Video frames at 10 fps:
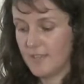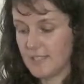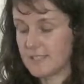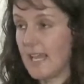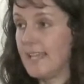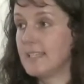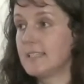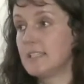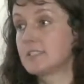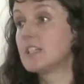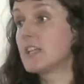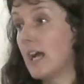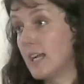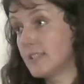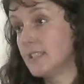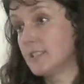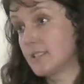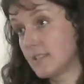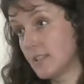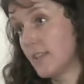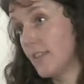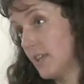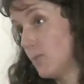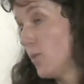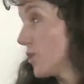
the scientists and artists then